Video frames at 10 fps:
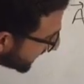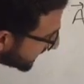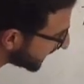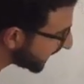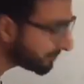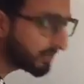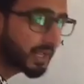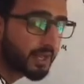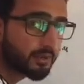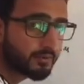the same
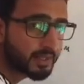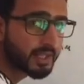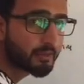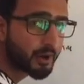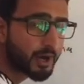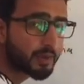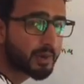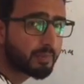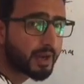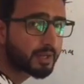plane, will they form
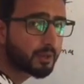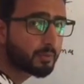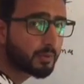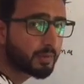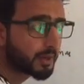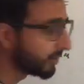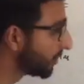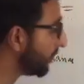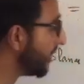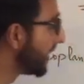a parallelepiped?
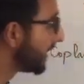No.